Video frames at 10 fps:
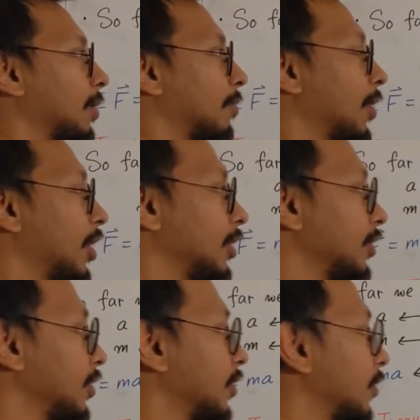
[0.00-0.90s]

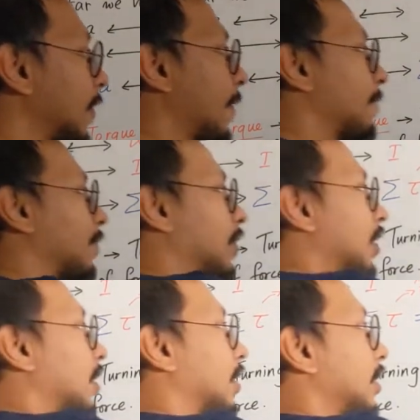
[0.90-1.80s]
Because
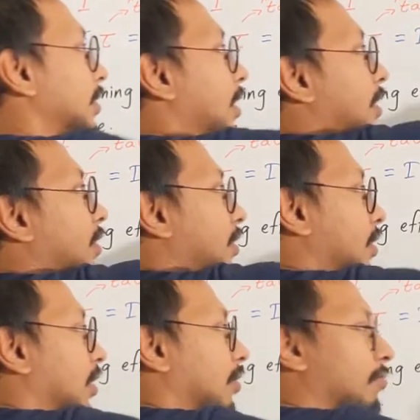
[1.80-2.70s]
this is
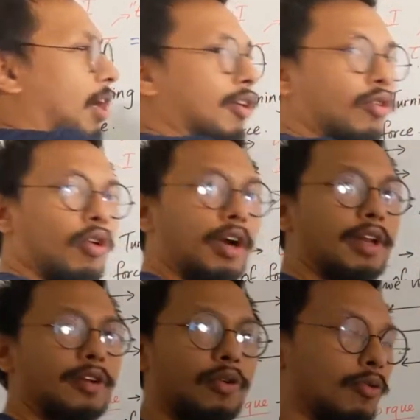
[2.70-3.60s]
a door
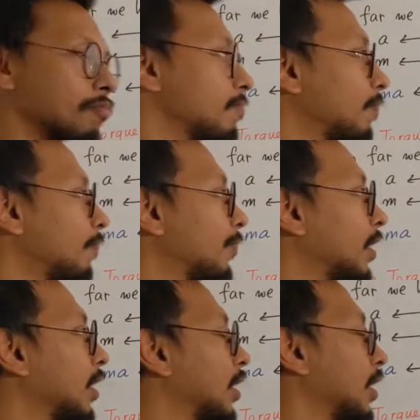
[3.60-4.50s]
in your room,
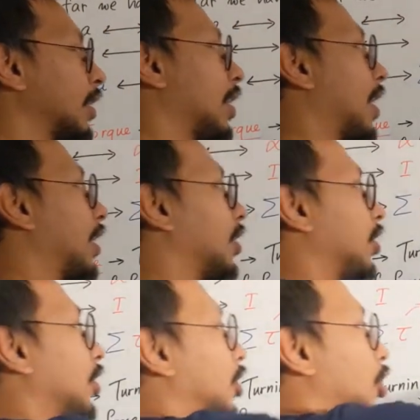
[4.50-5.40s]
and
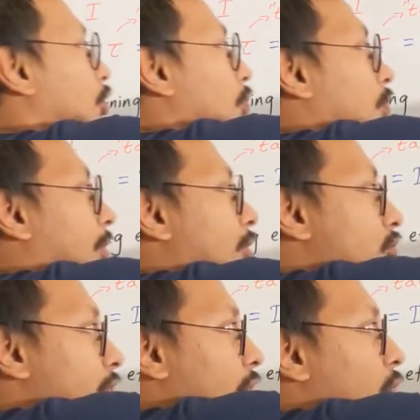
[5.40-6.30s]
you
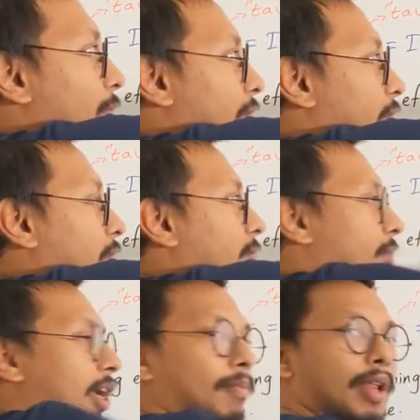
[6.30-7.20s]
usually open it
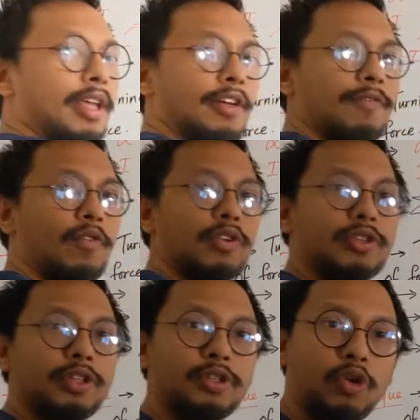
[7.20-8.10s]
by applying a
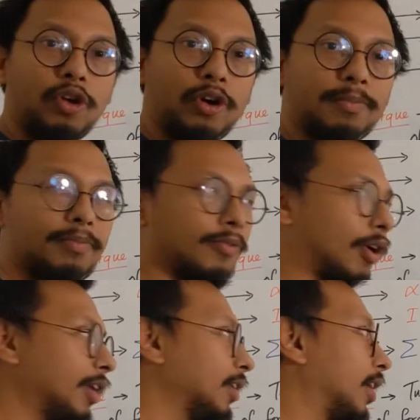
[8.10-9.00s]
force on the doorknob,
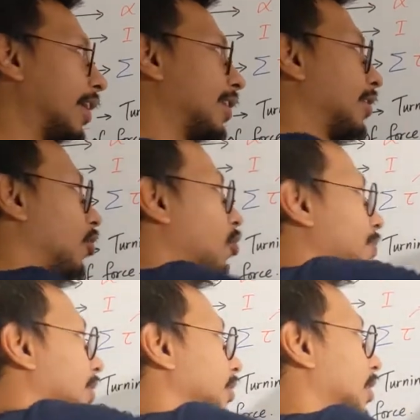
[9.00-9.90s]
right? And it
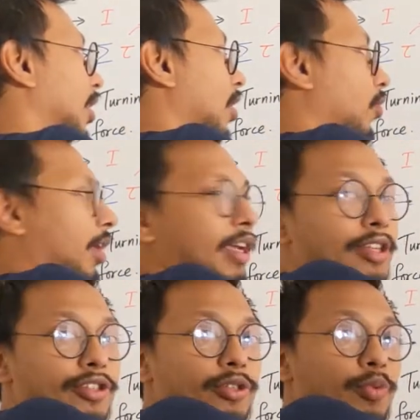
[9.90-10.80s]
opens around a
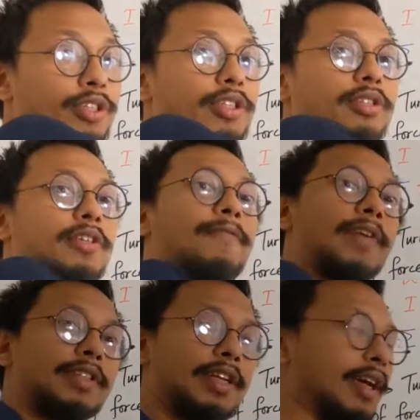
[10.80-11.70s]
hinge, which is the
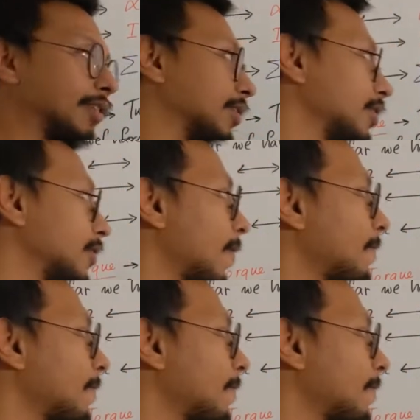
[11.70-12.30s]
fixed axis.